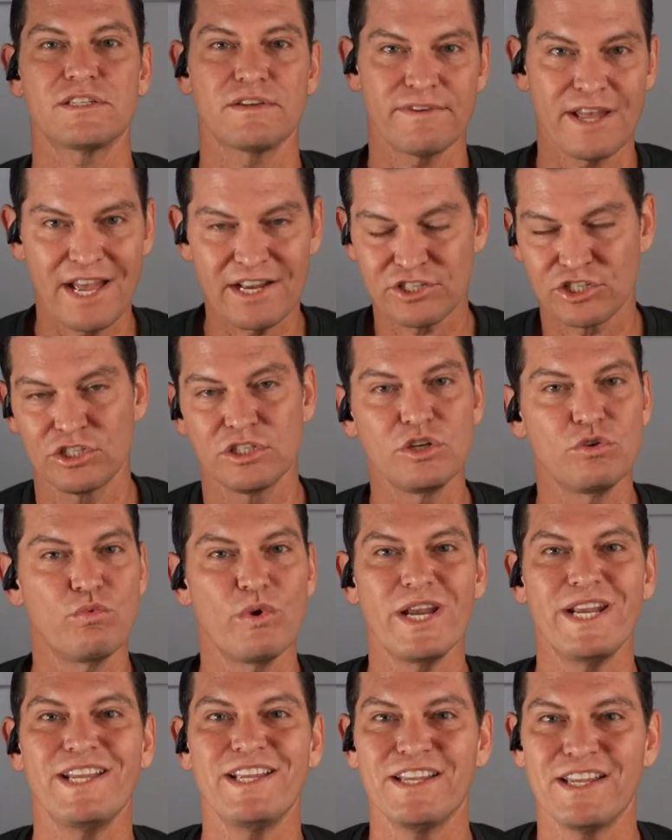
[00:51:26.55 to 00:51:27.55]
of actually
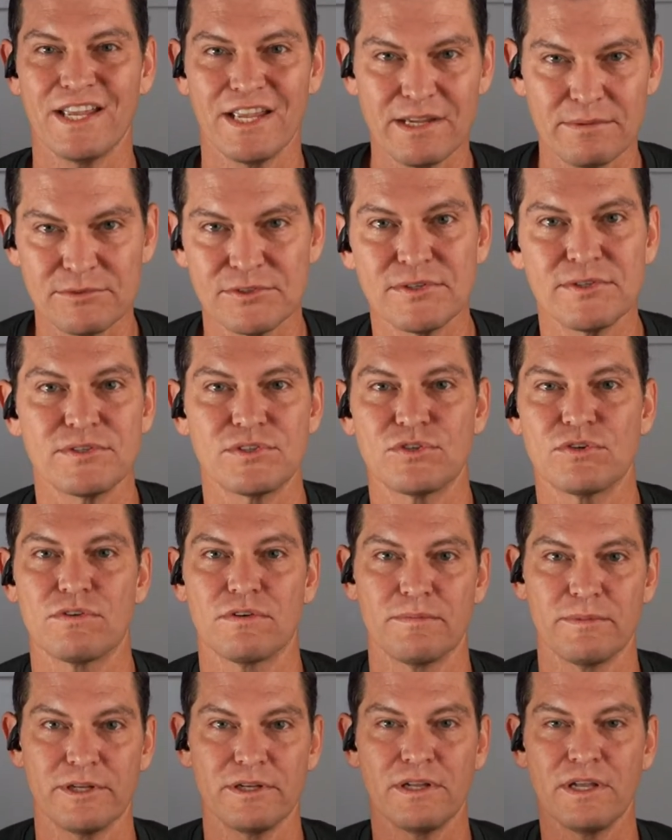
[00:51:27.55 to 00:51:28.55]
winning games in this
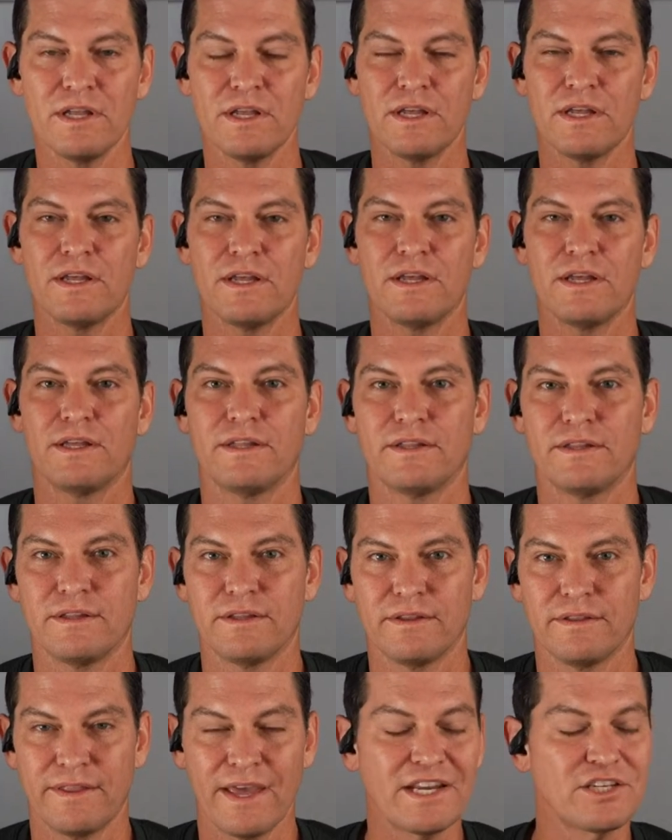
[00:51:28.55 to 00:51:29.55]
tournament?
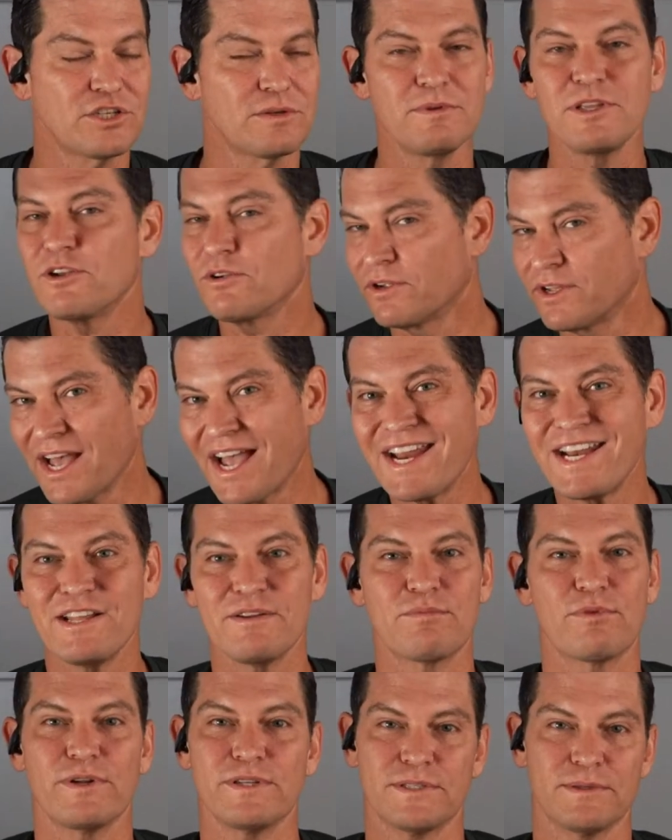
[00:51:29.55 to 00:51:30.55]
That should be your
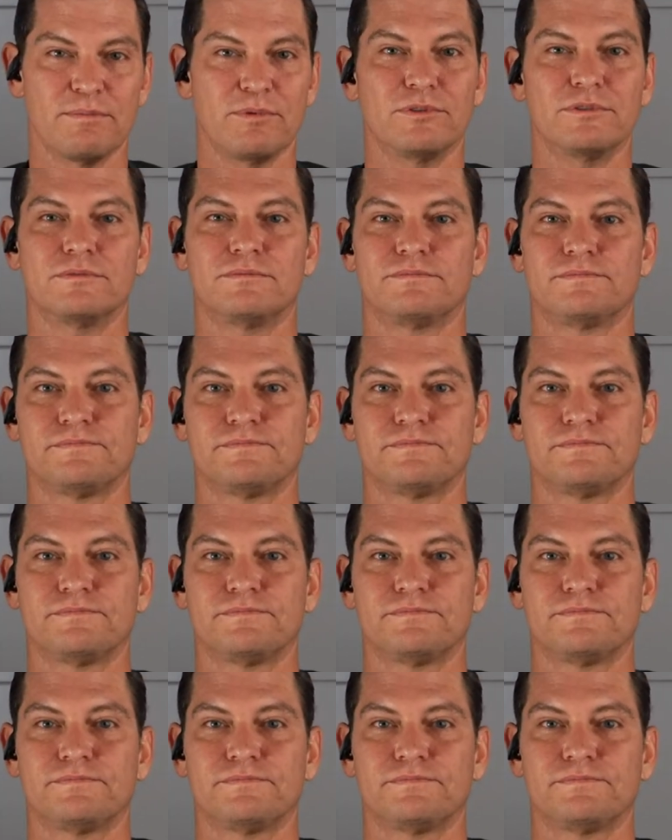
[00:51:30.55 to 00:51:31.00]
guiding principle.